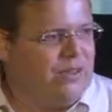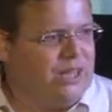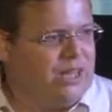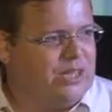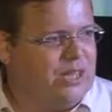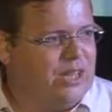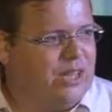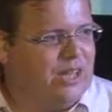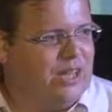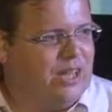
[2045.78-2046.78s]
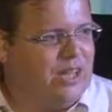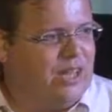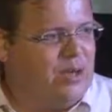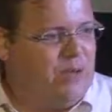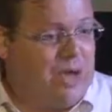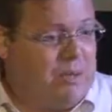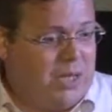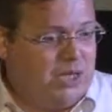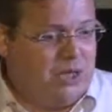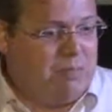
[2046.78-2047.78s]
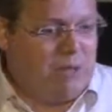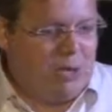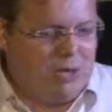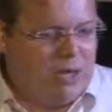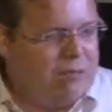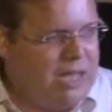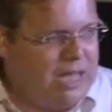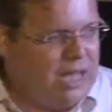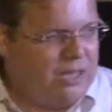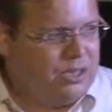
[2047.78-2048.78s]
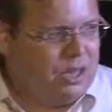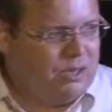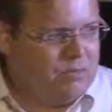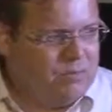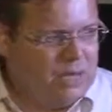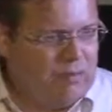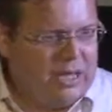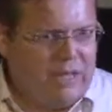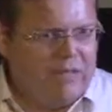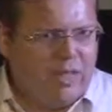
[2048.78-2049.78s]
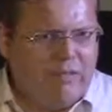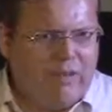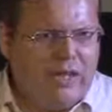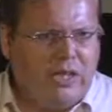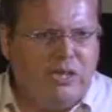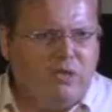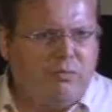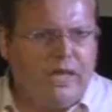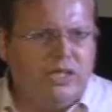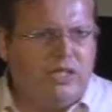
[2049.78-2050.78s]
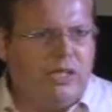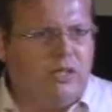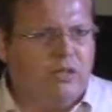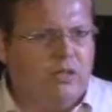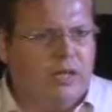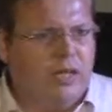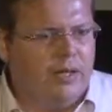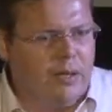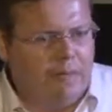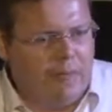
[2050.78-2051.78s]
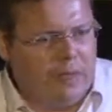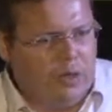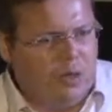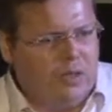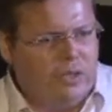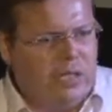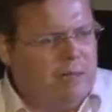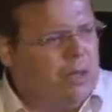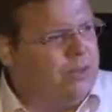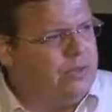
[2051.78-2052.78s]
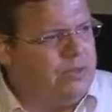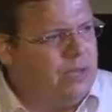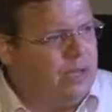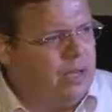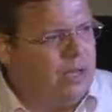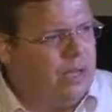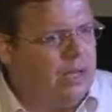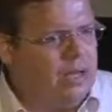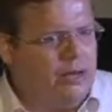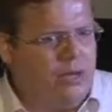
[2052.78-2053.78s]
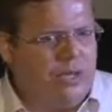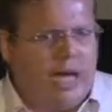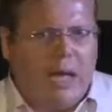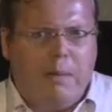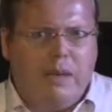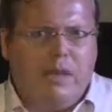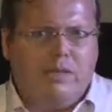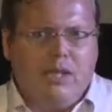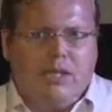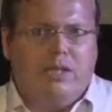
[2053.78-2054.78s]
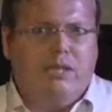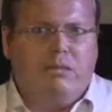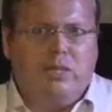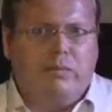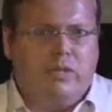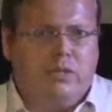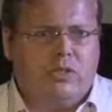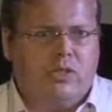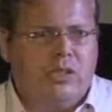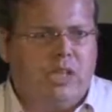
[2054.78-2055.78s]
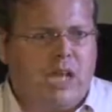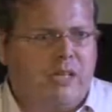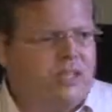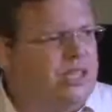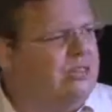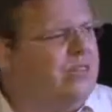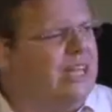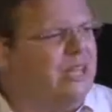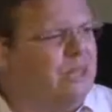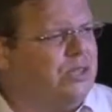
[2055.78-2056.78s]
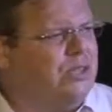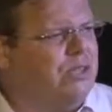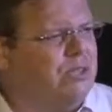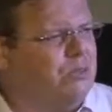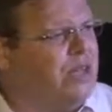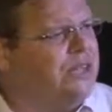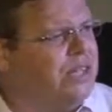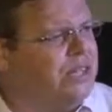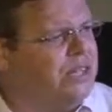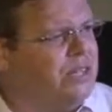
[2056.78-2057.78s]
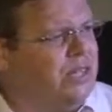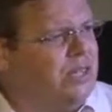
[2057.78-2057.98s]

I think it's the yeah, but that's the approach Gramedia has done. I mean, they've mm-hmm. done a financial magazine on the on the tablet, uh, on the iPad. Didn't work because the designers didn't really want want it.